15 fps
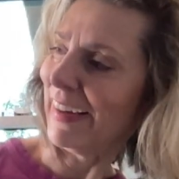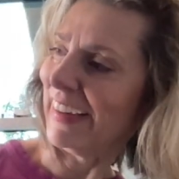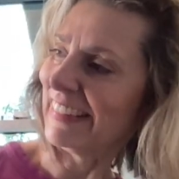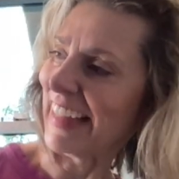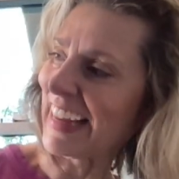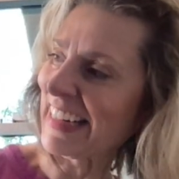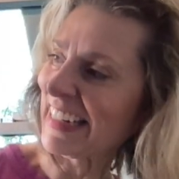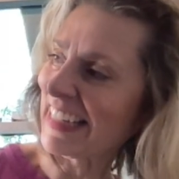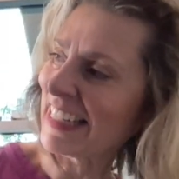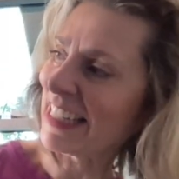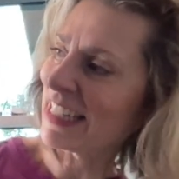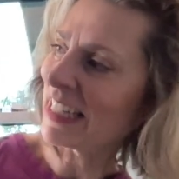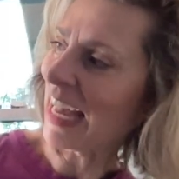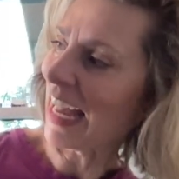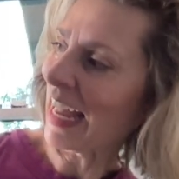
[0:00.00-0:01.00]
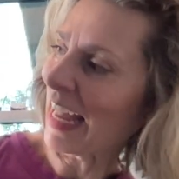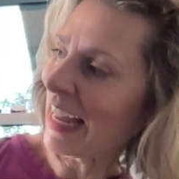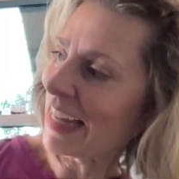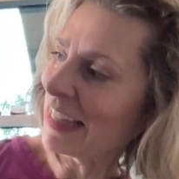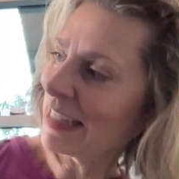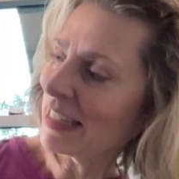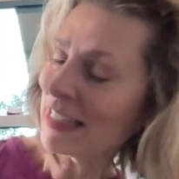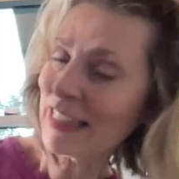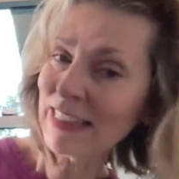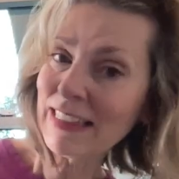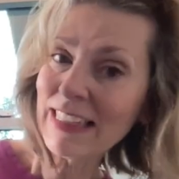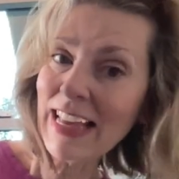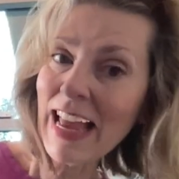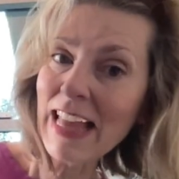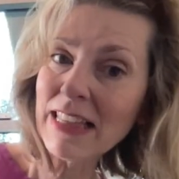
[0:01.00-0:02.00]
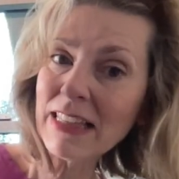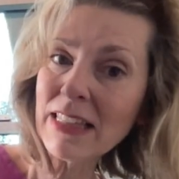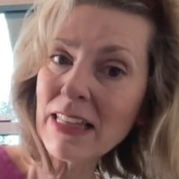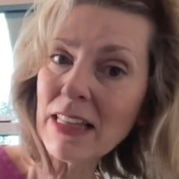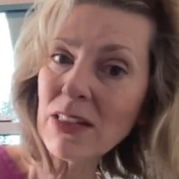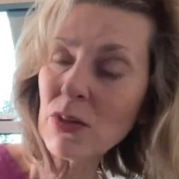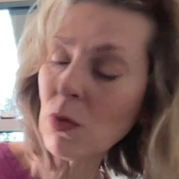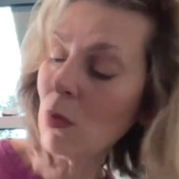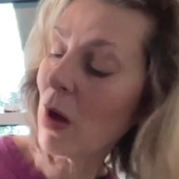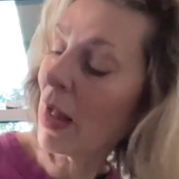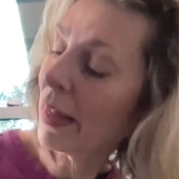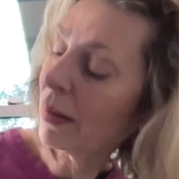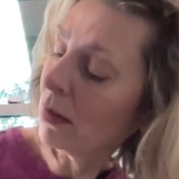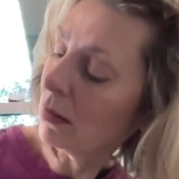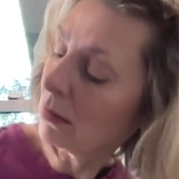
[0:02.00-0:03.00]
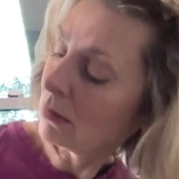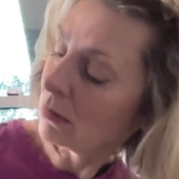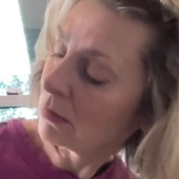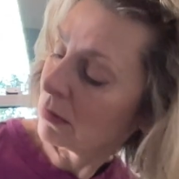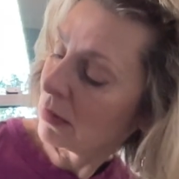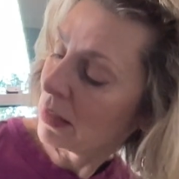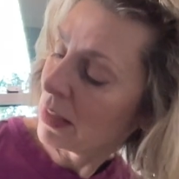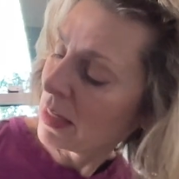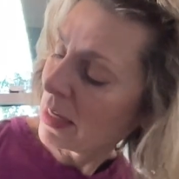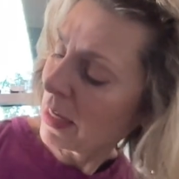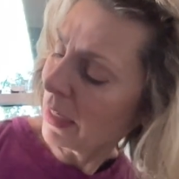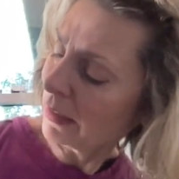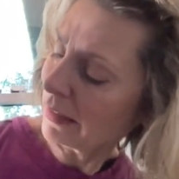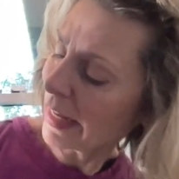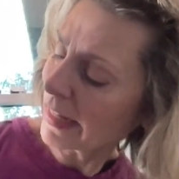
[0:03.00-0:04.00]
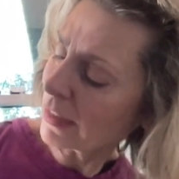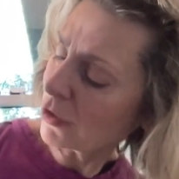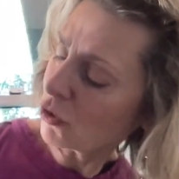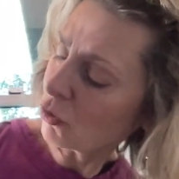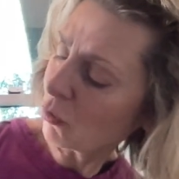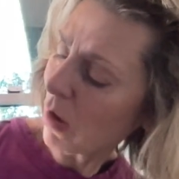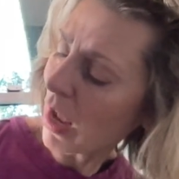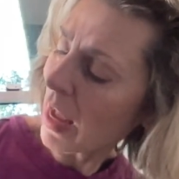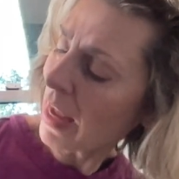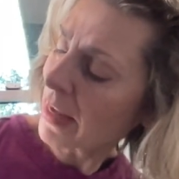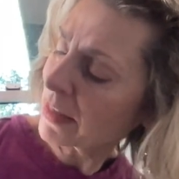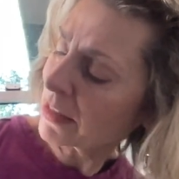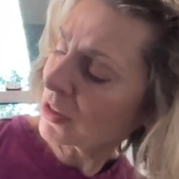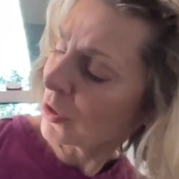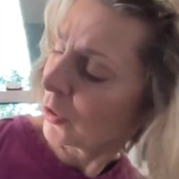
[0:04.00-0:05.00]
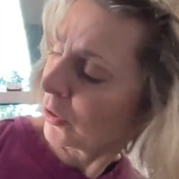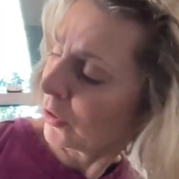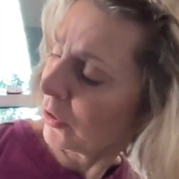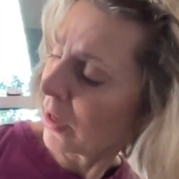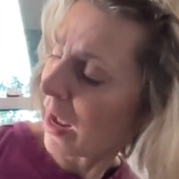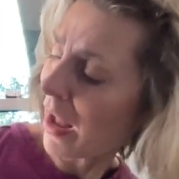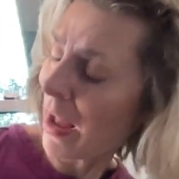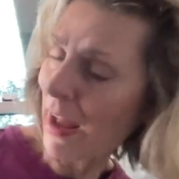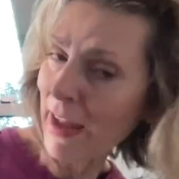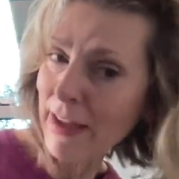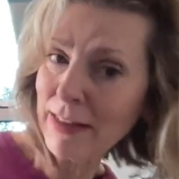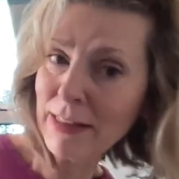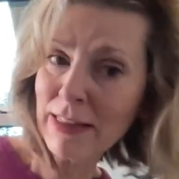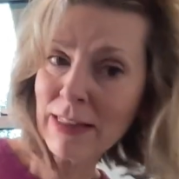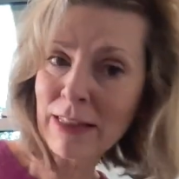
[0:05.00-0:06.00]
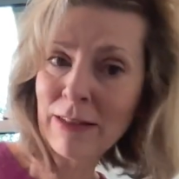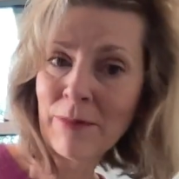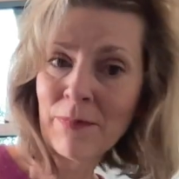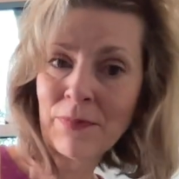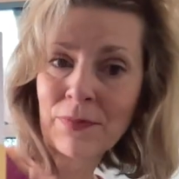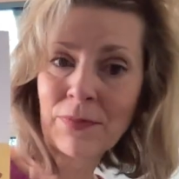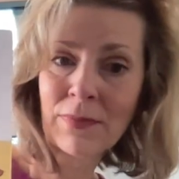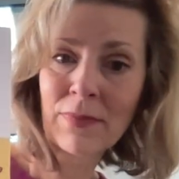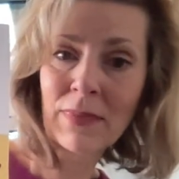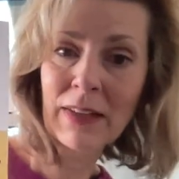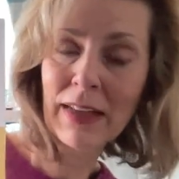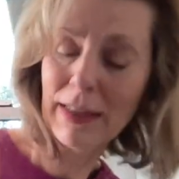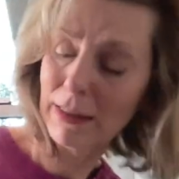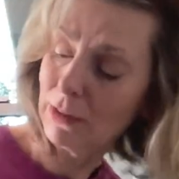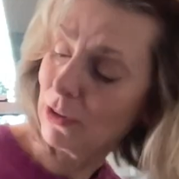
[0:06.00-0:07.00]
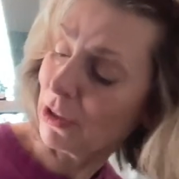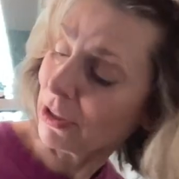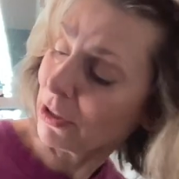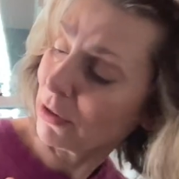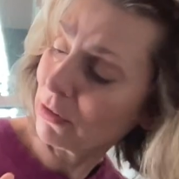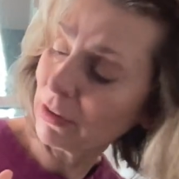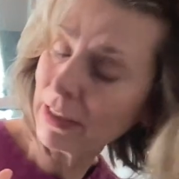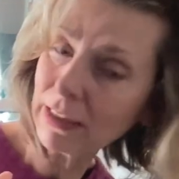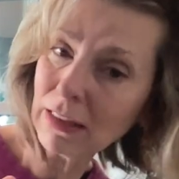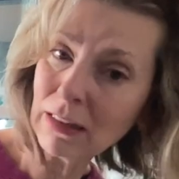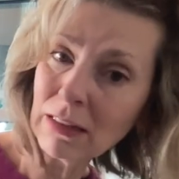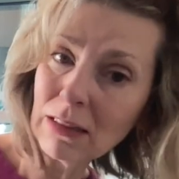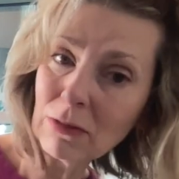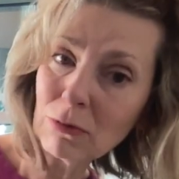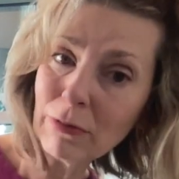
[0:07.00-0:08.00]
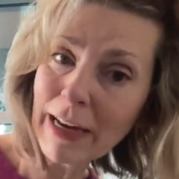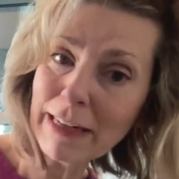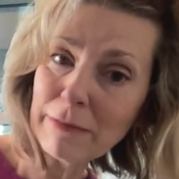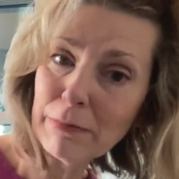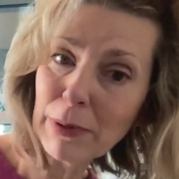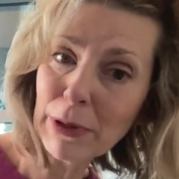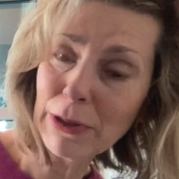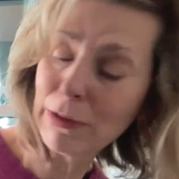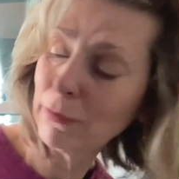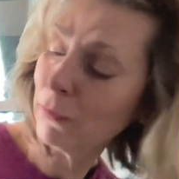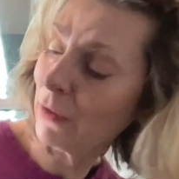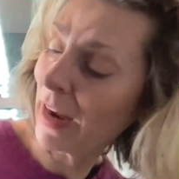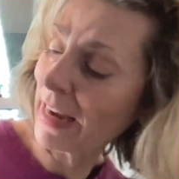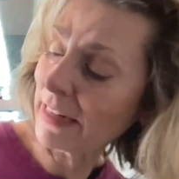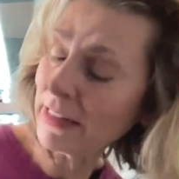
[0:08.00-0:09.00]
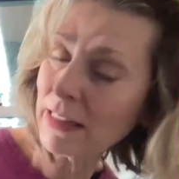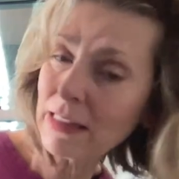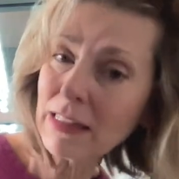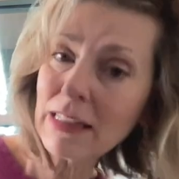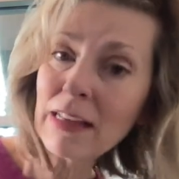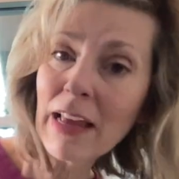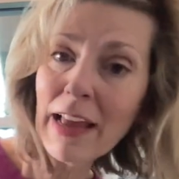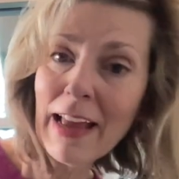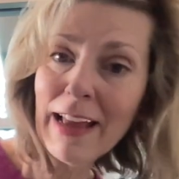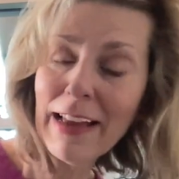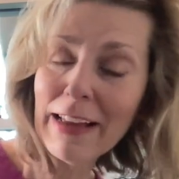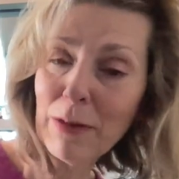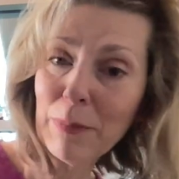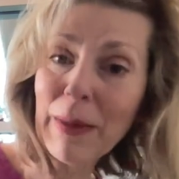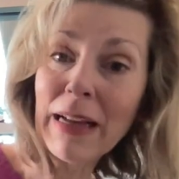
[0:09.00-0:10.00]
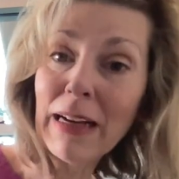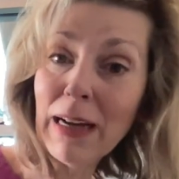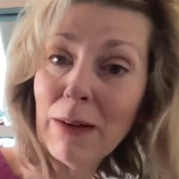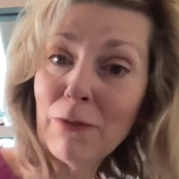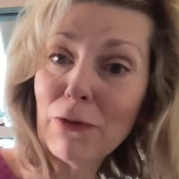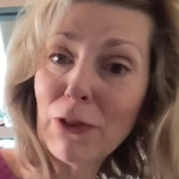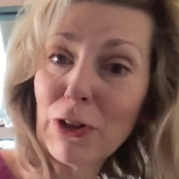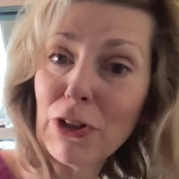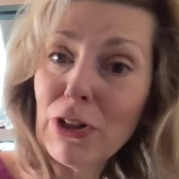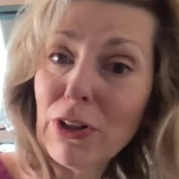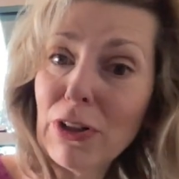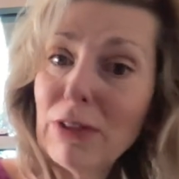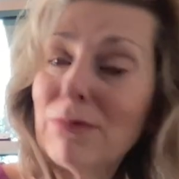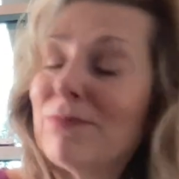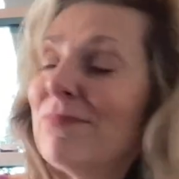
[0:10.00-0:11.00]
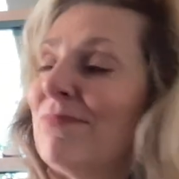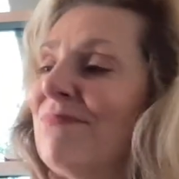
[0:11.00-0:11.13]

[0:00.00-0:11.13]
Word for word: Elena sighs and sits a while. Elena dries her eyes. And look, her little red bird friend is helping comfort her.